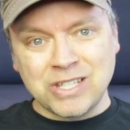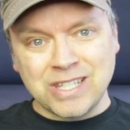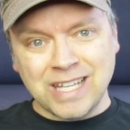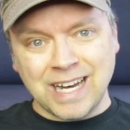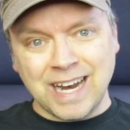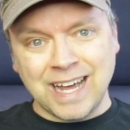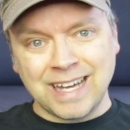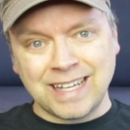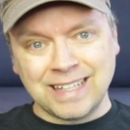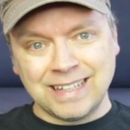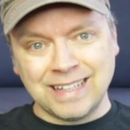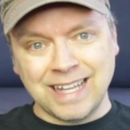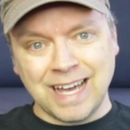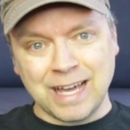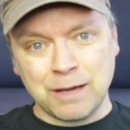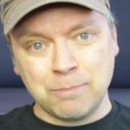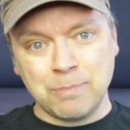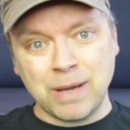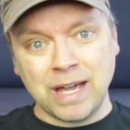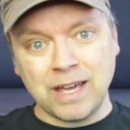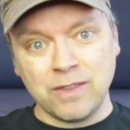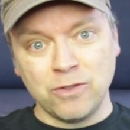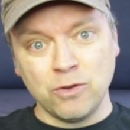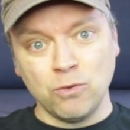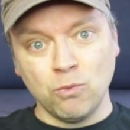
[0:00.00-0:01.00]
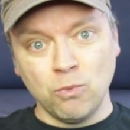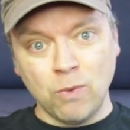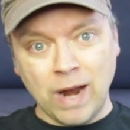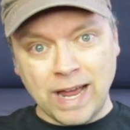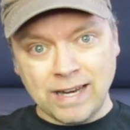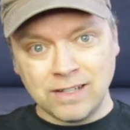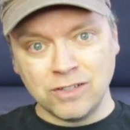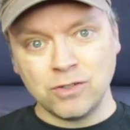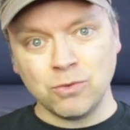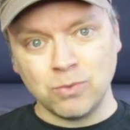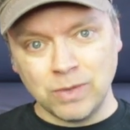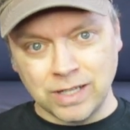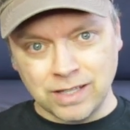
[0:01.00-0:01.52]
that I can like pay the
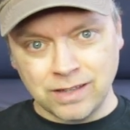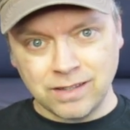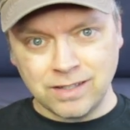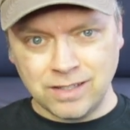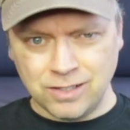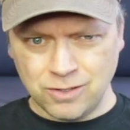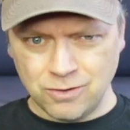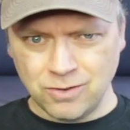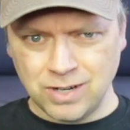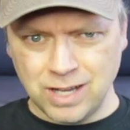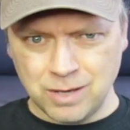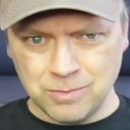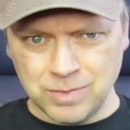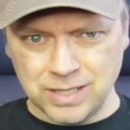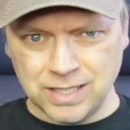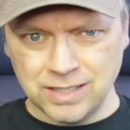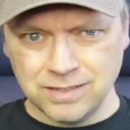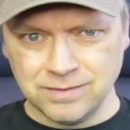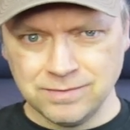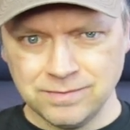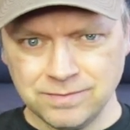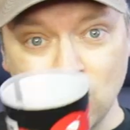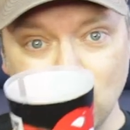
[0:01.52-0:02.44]
rent with, you know what I mean?